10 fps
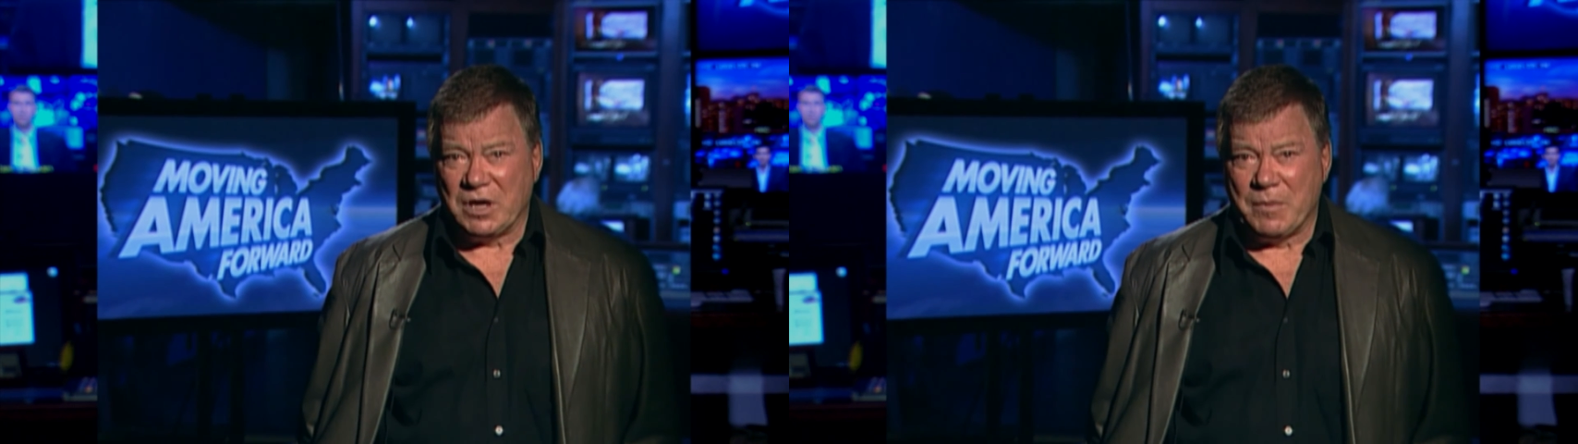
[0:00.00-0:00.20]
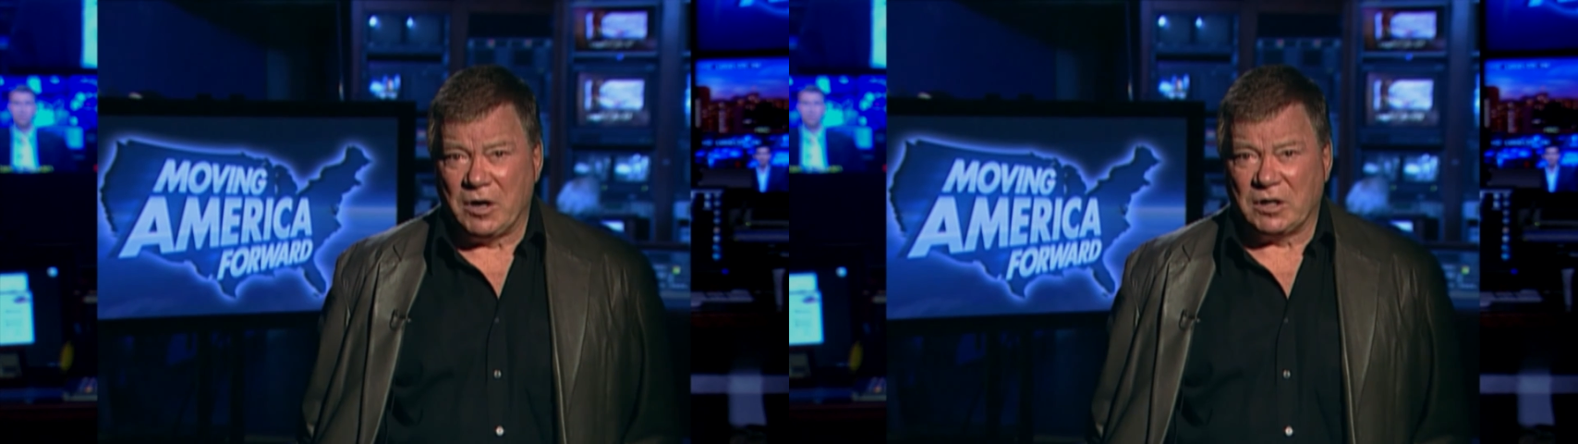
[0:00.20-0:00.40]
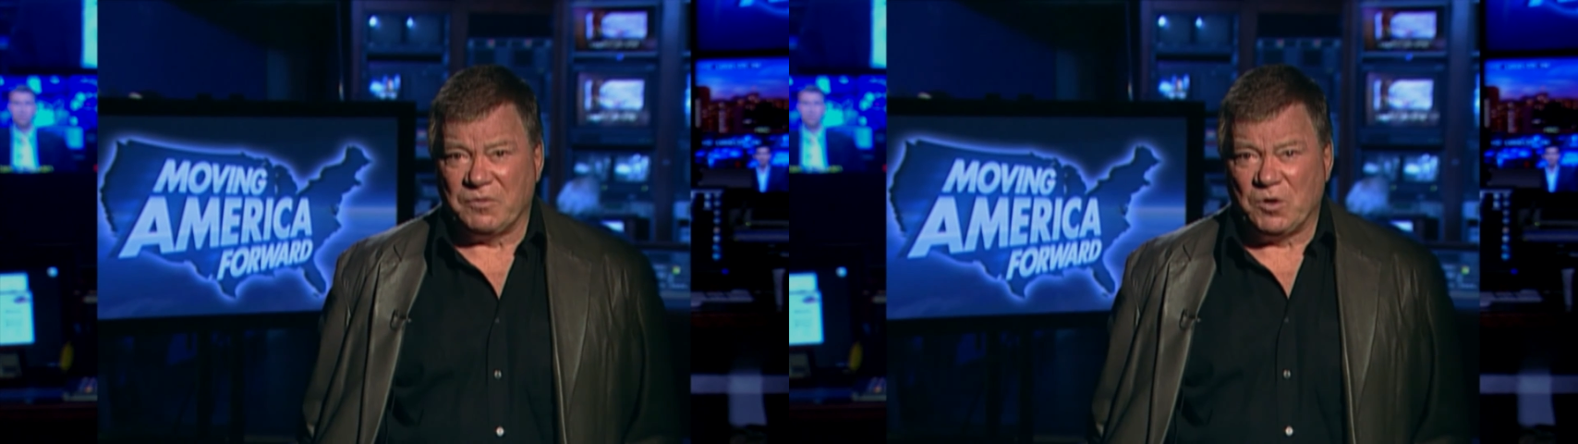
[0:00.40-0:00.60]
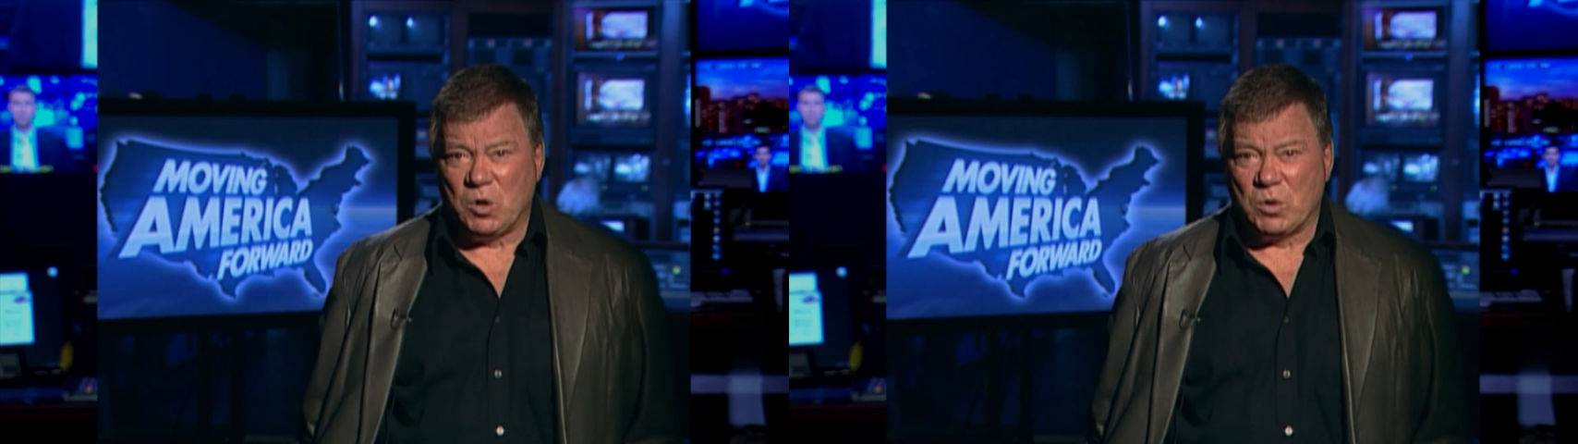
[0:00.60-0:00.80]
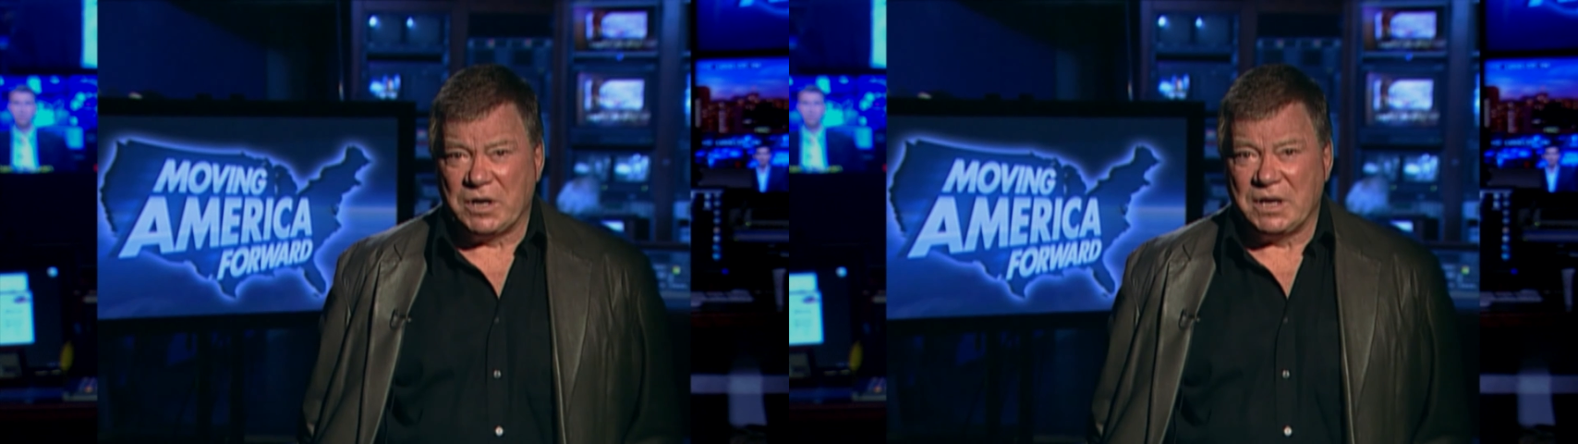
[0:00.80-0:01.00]
America
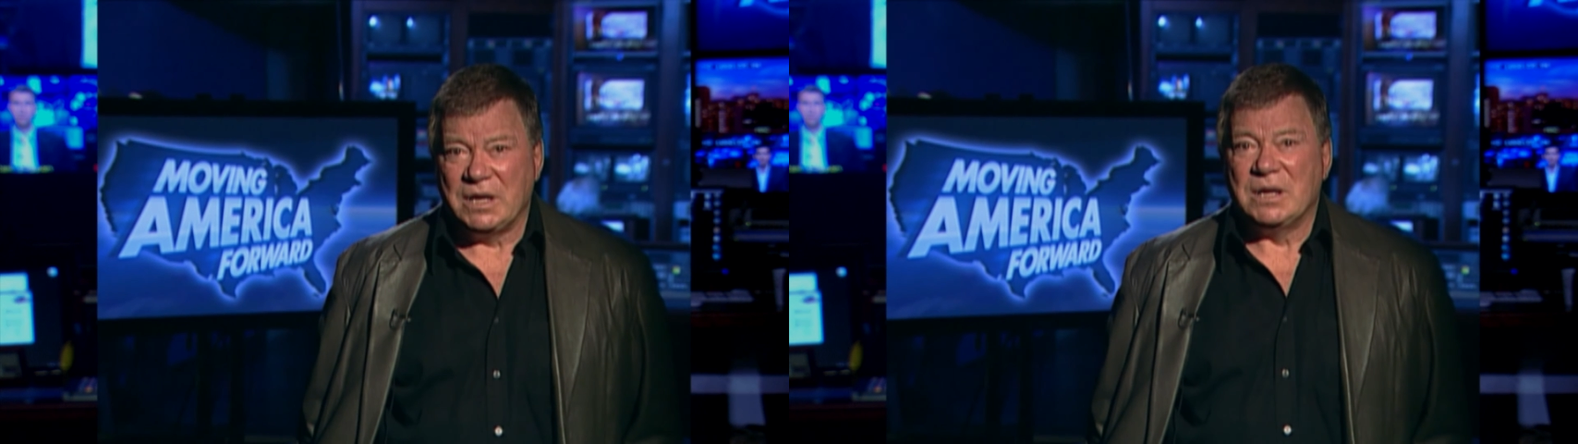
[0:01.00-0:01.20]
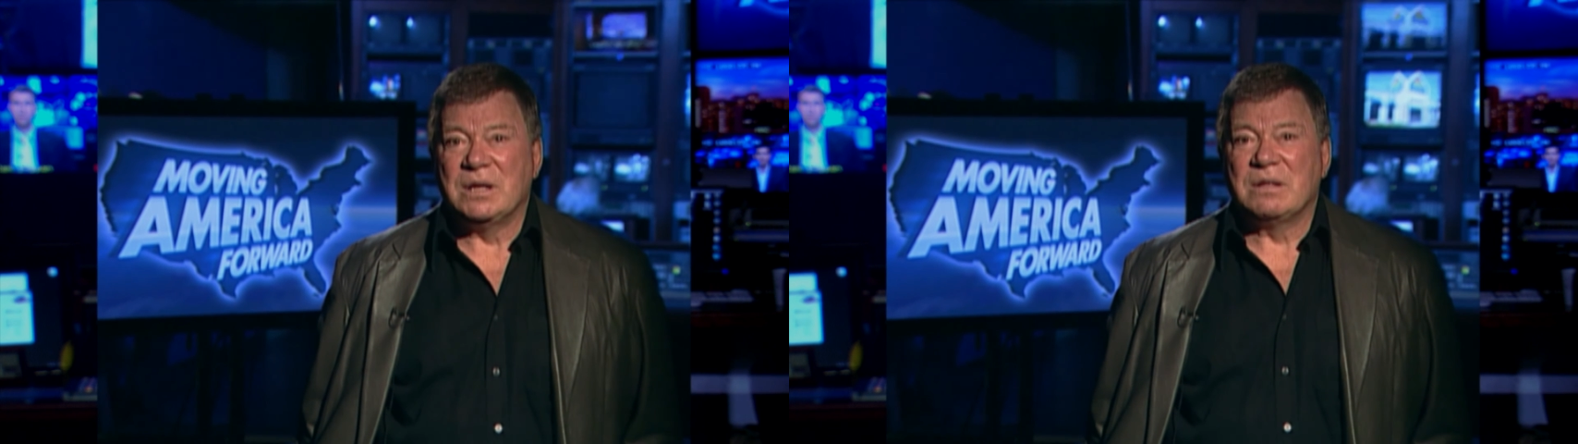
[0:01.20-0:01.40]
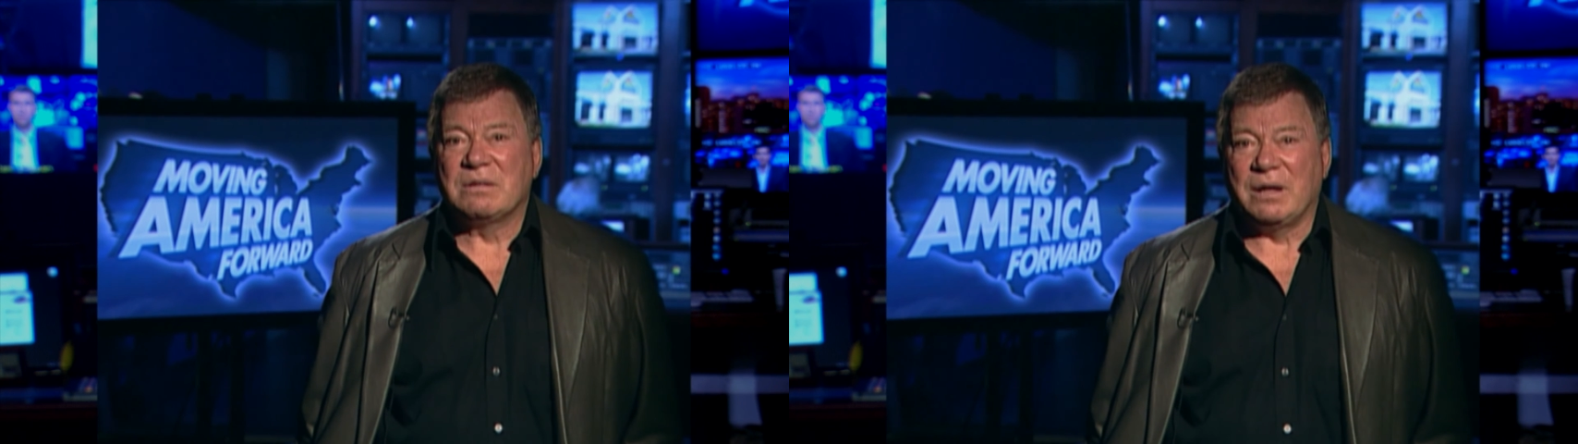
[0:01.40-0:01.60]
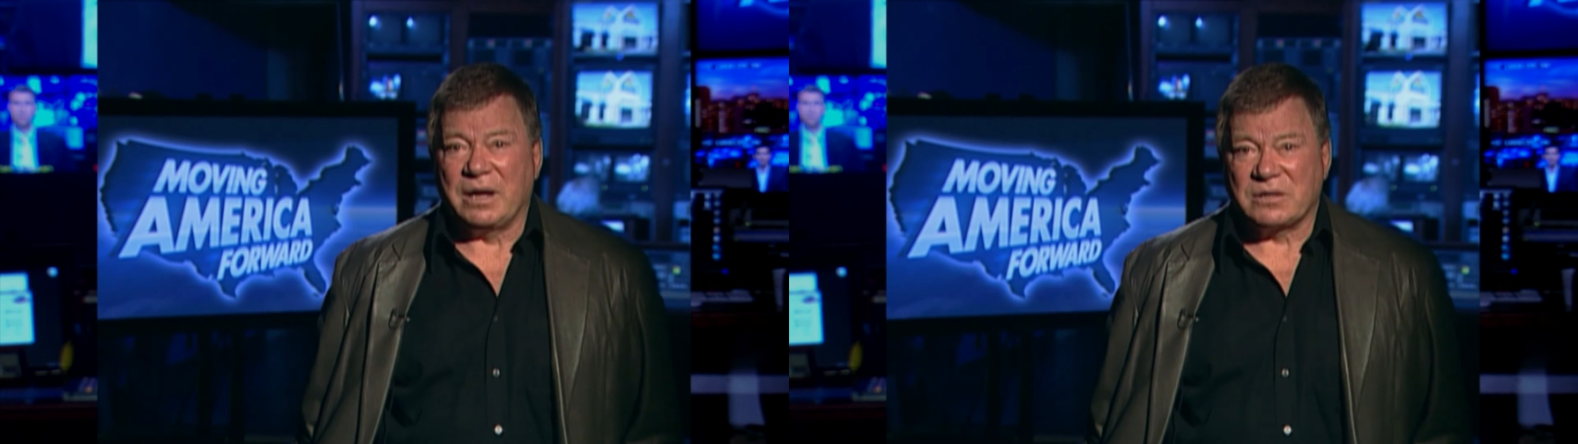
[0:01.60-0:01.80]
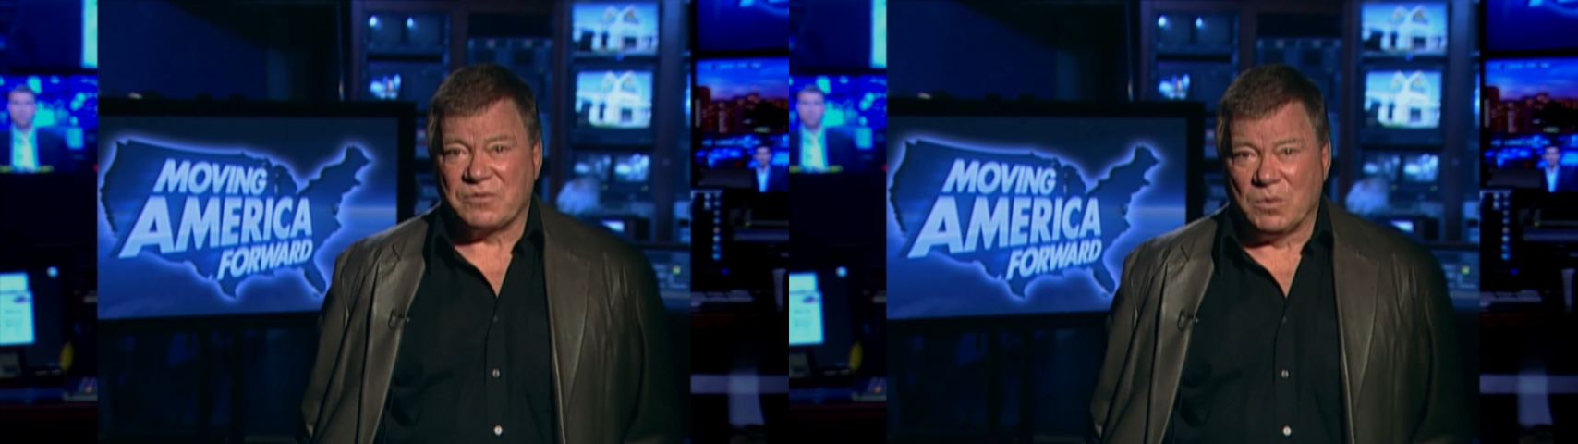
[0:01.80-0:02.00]
Forward,
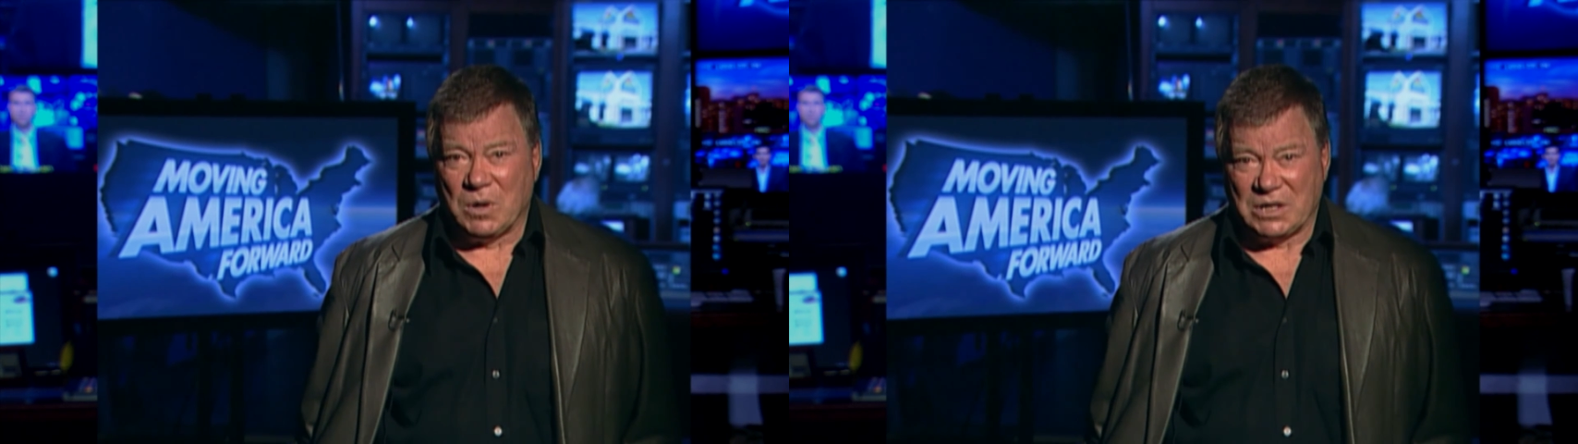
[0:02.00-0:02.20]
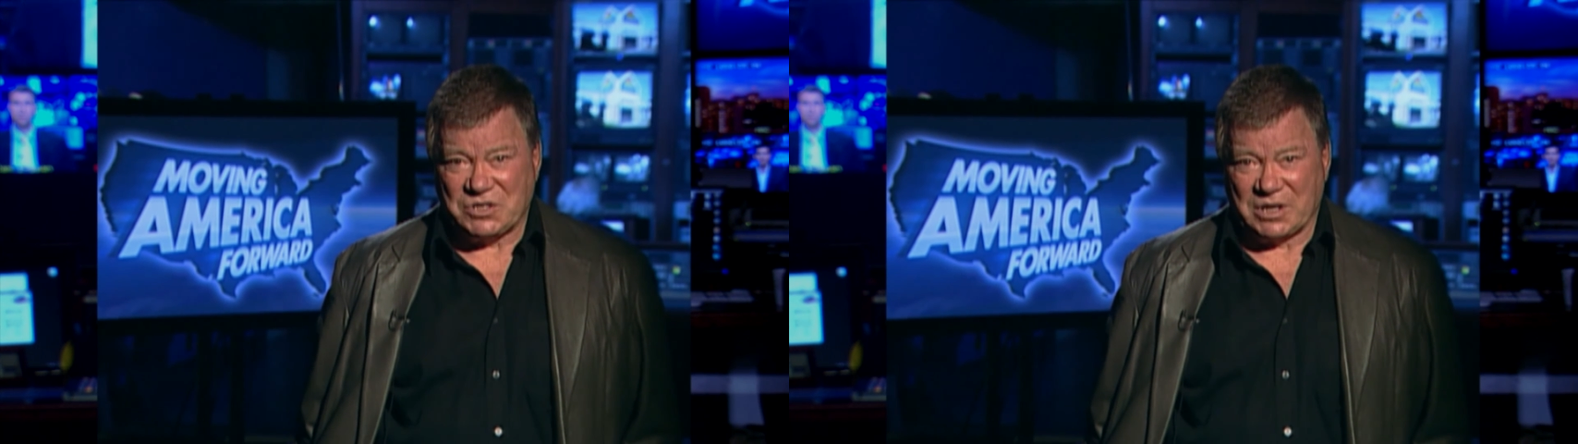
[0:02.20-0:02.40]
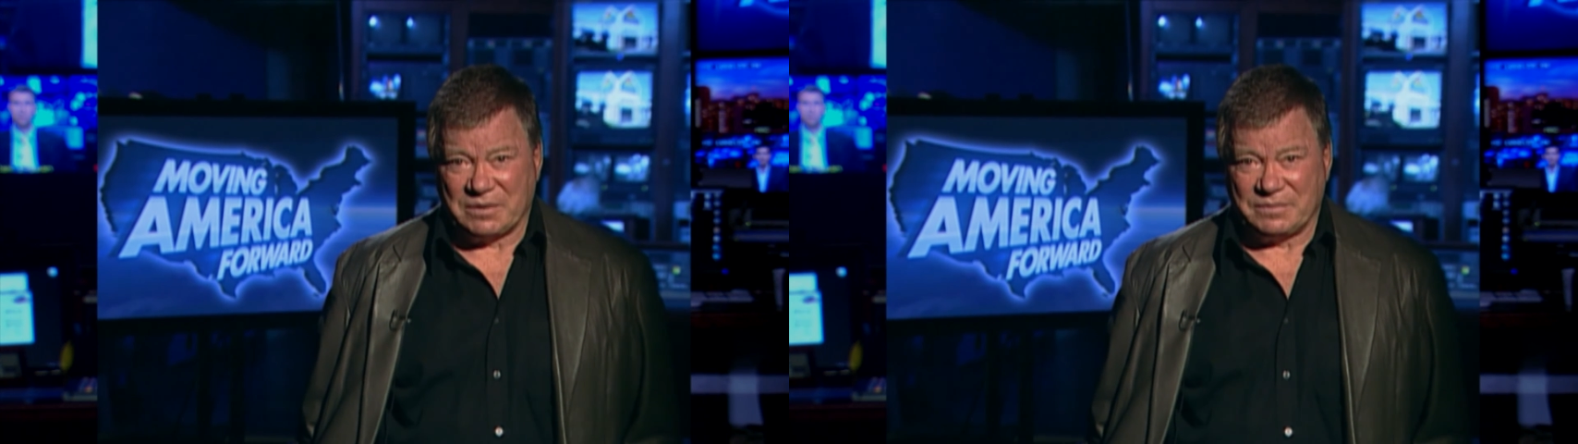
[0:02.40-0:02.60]
thanks for watching.